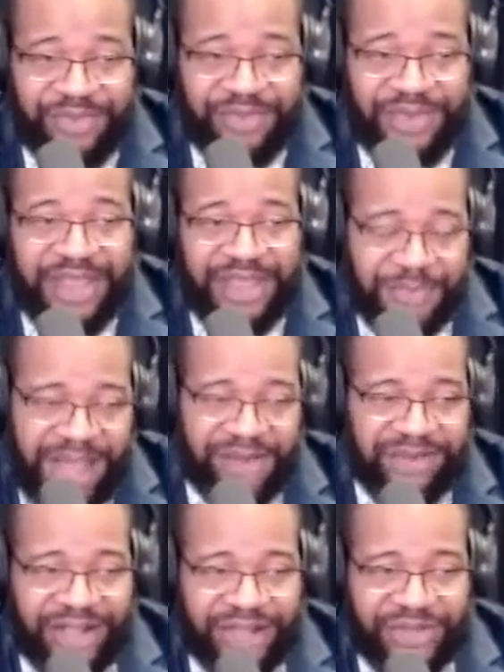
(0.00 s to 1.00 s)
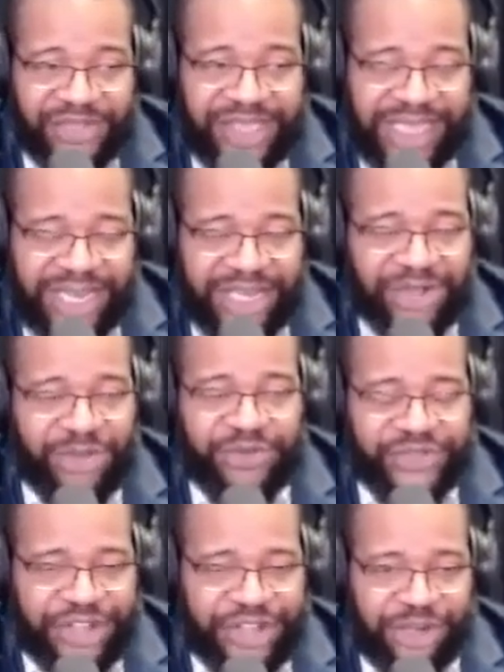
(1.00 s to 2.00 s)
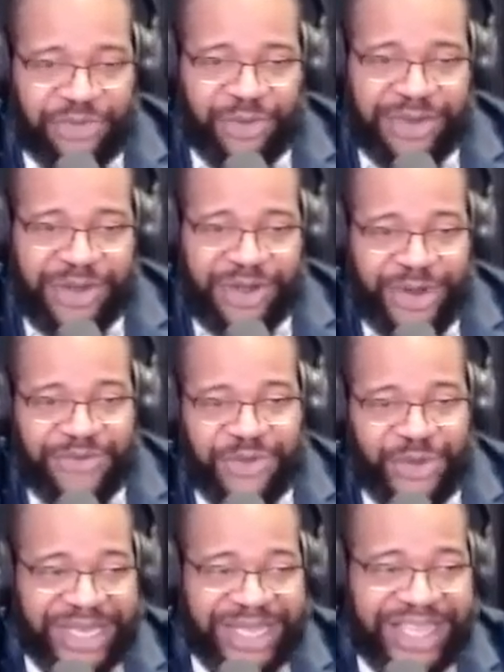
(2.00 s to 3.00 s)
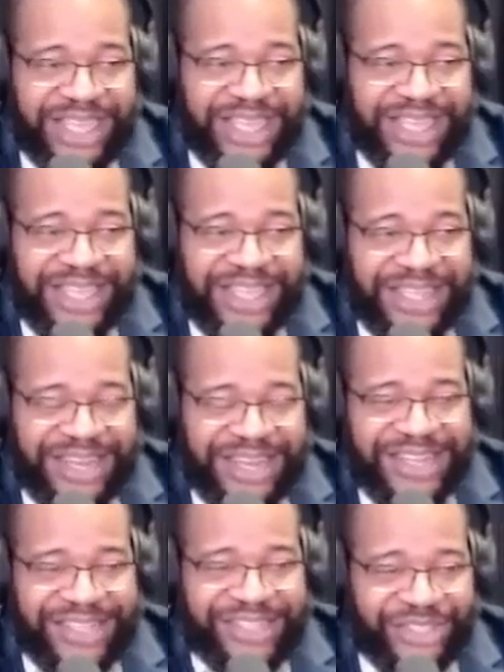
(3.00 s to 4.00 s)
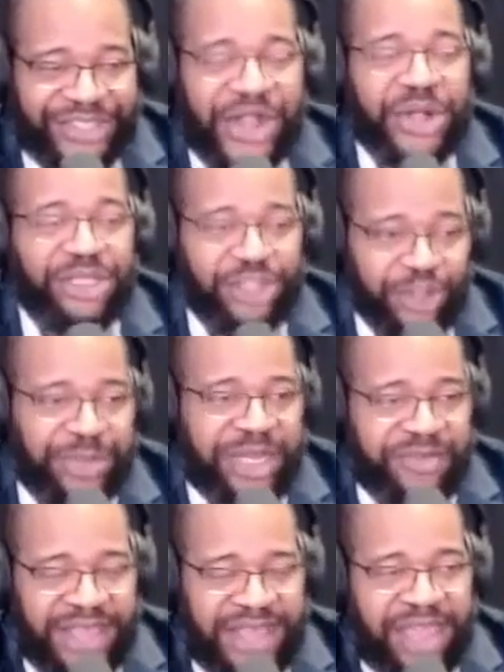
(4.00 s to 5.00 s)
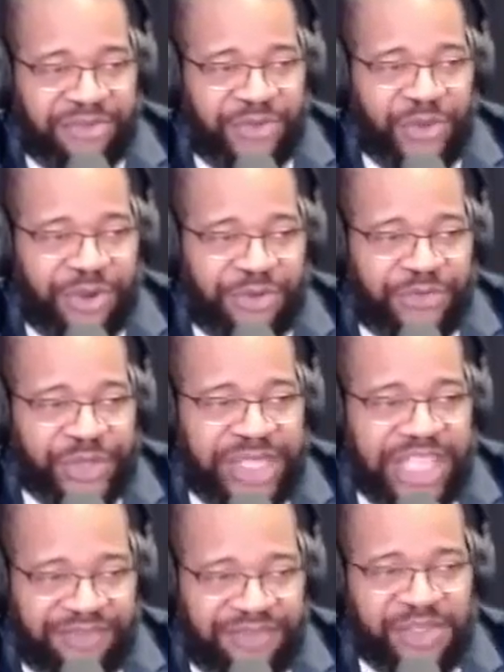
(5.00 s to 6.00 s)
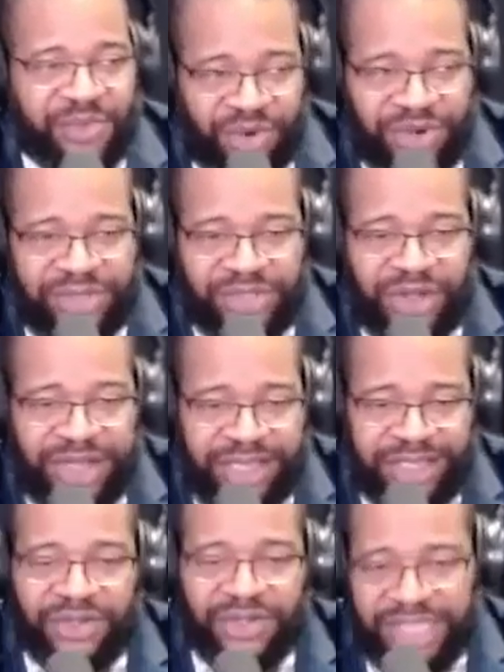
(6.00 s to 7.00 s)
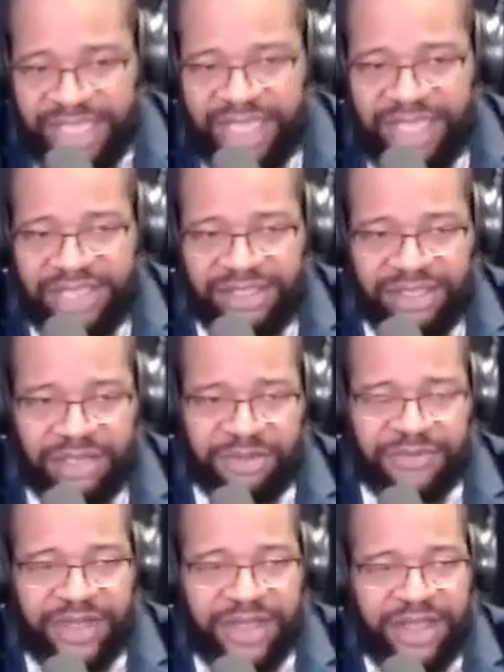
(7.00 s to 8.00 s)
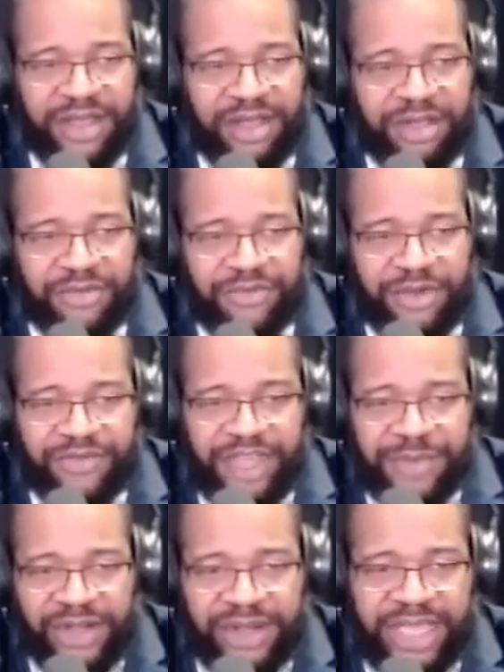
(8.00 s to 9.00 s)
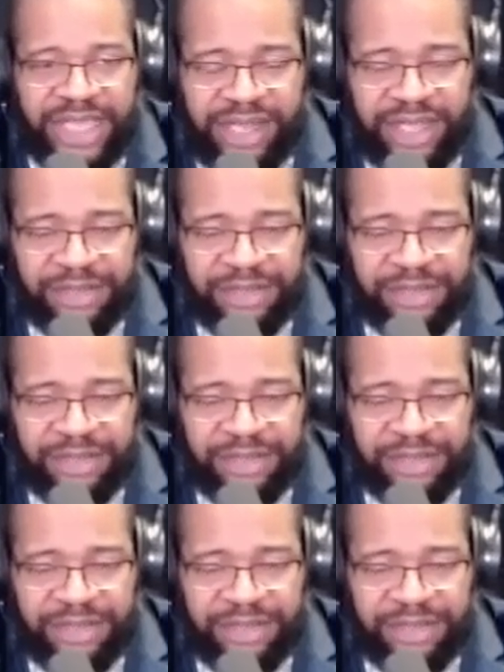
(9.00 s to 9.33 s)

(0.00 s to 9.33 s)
about Dr. King, and I know you shared it before, but I wonder if you would share a little bit of that for the Evening Words audience on the occasion of MLK Day.